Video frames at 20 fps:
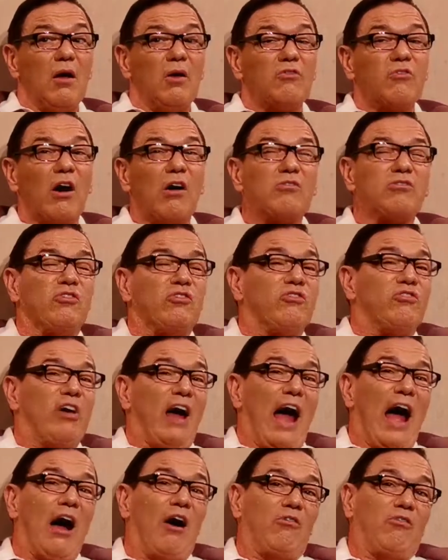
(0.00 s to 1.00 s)
Dr.
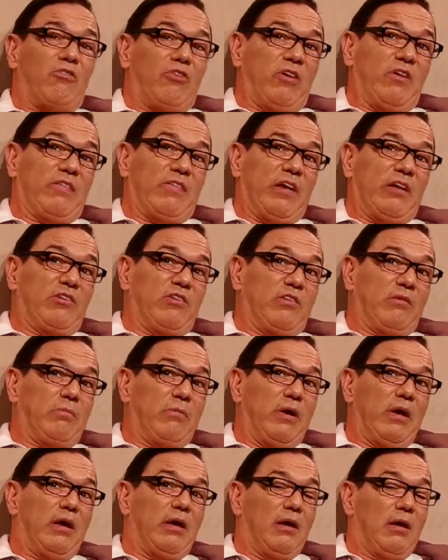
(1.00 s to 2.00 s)
Chowdhury said to
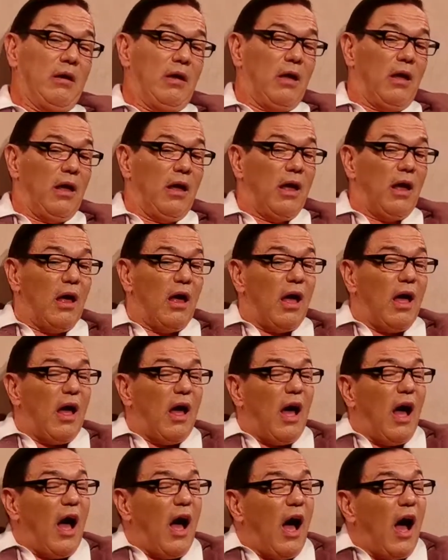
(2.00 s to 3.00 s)
me,
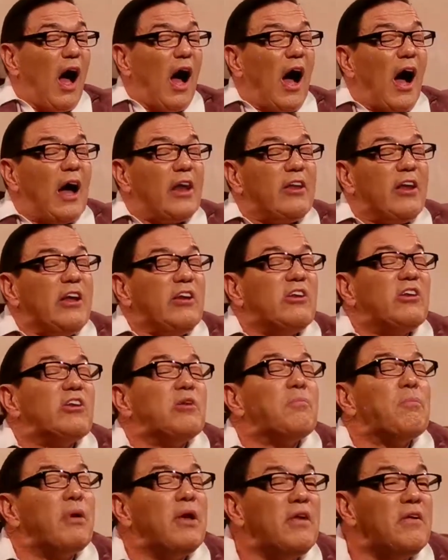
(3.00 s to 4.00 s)
I needed a
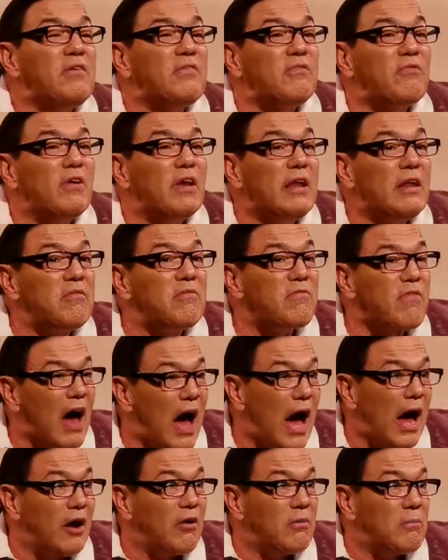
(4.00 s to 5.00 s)
peaceful
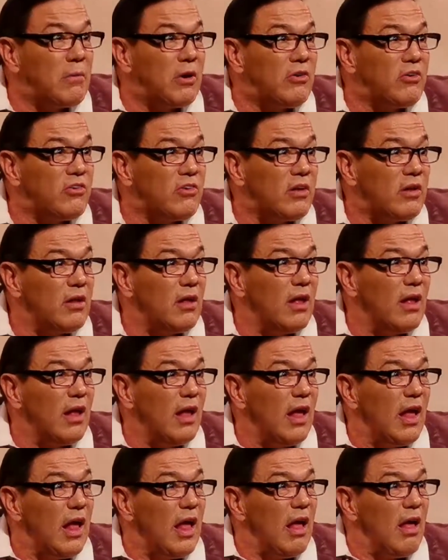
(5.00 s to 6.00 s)
environment.
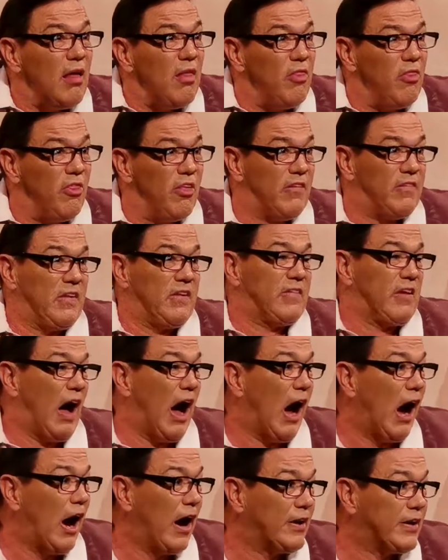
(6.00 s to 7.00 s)
This is
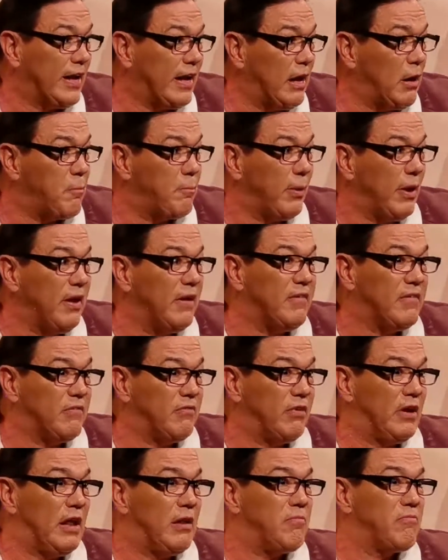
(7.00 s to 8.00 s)
hardly a
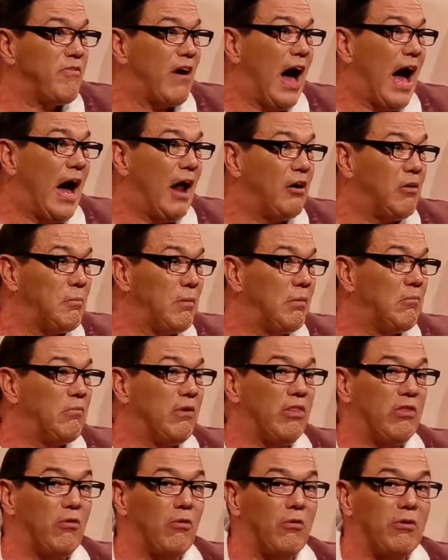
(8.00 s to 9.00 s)
peaceful environment
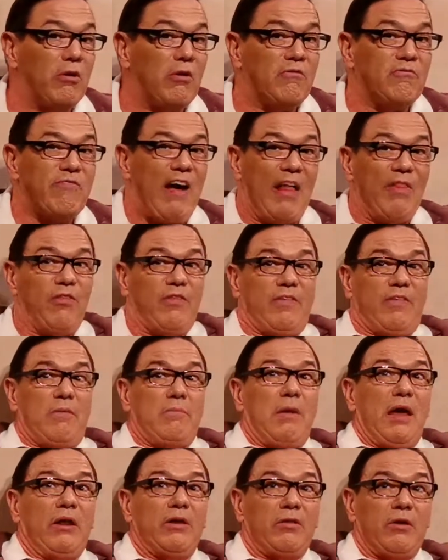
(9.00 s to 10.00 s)
with all your fancy
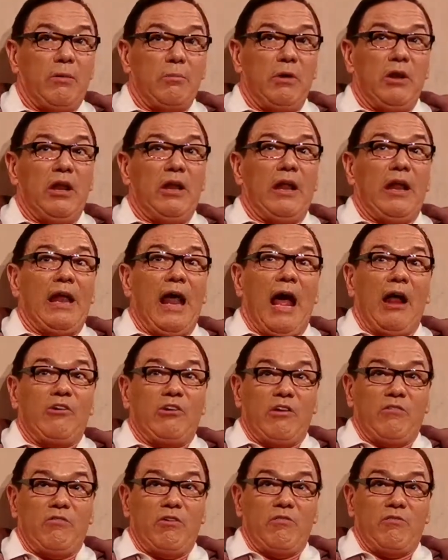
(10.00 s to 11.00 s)
men coming in and out
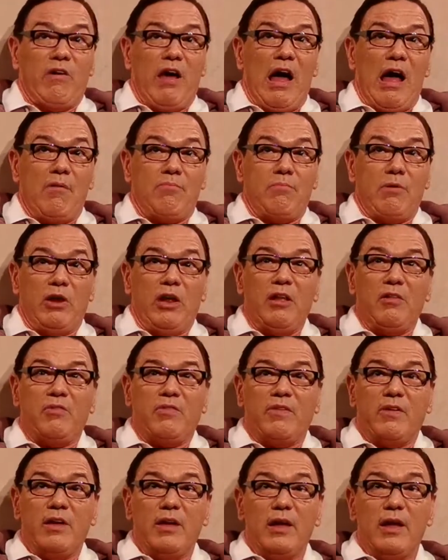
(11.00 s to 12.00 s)
every 5
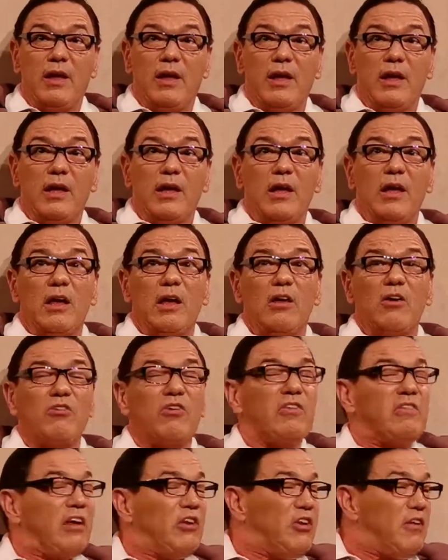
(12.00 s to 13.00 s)
minutes. She
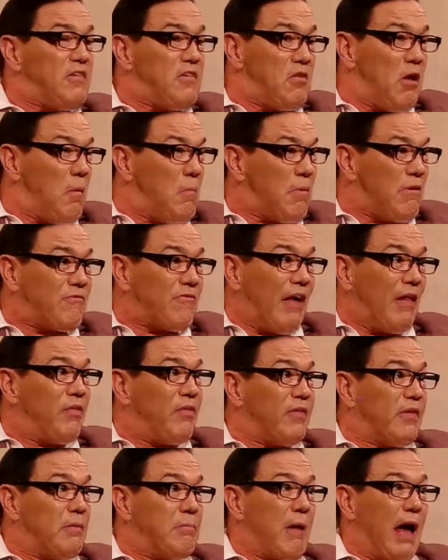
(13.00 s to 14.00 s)
said, he's not my
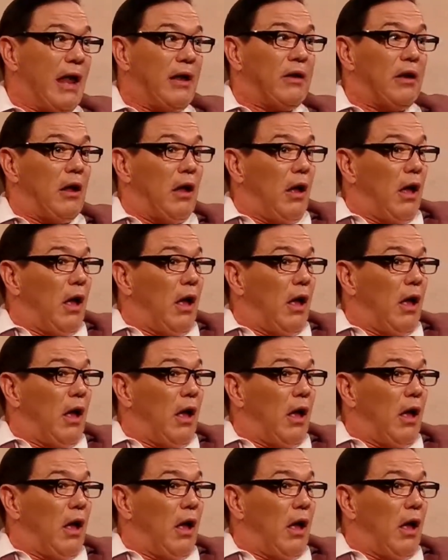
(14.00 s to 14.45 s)
fancy man.